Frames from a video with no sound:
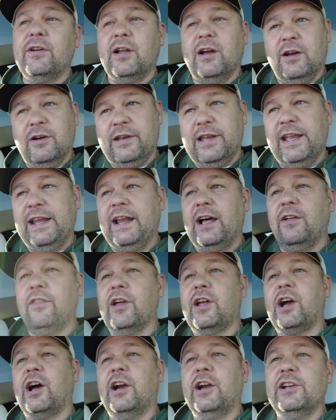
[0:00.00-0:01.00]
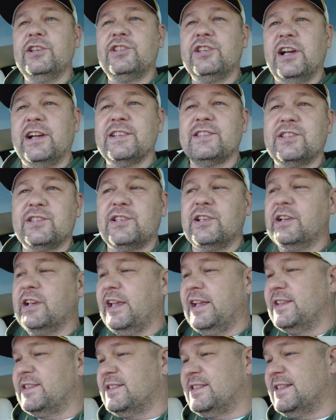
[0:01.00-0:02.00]
Okay, now the car adjusts,
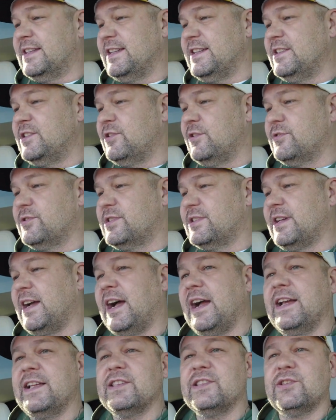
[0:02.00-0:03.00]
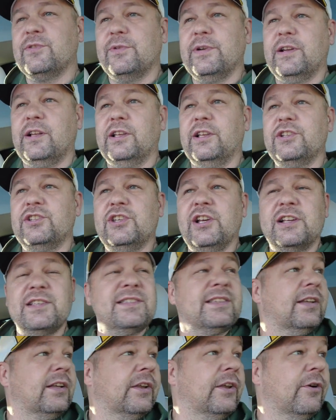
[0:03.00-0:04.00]
it sees those signs, so it'll
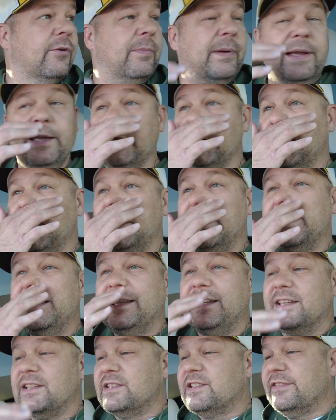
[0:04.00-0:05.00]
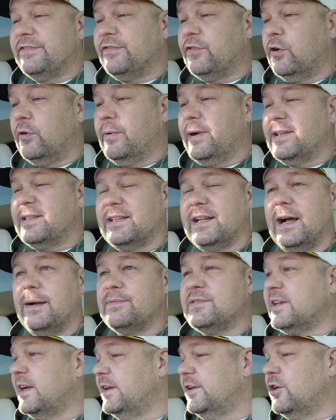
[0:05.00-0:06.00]
adjust a little bit. This is a four-way stop
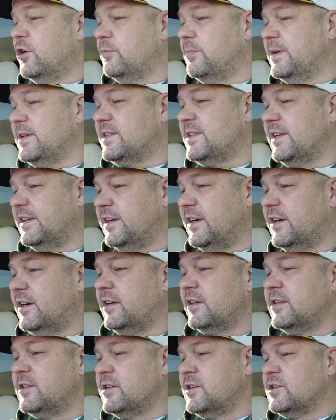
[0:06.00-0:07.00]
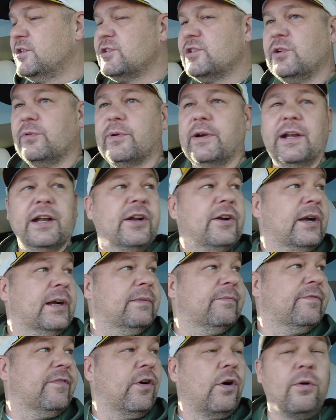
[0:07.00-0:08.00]
sign, nobody's here. So we're gonna
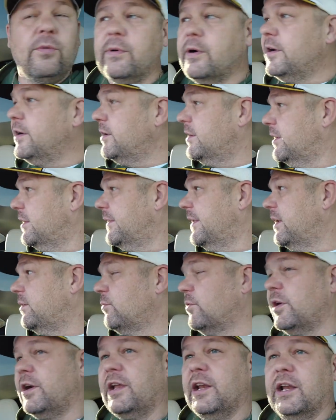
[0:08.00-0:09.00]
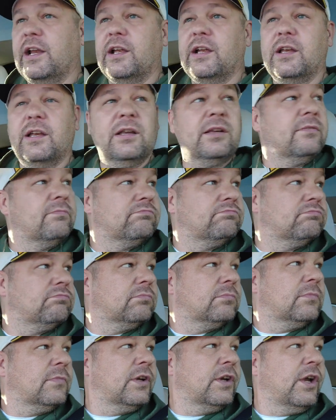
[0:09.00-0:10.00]
creep forward, and then we're gonna
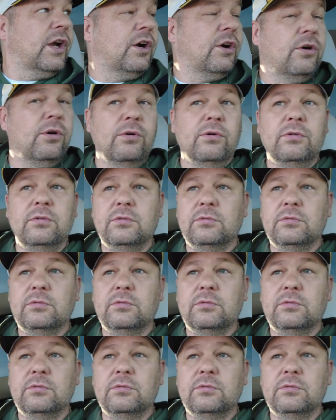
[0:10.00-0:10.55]
go.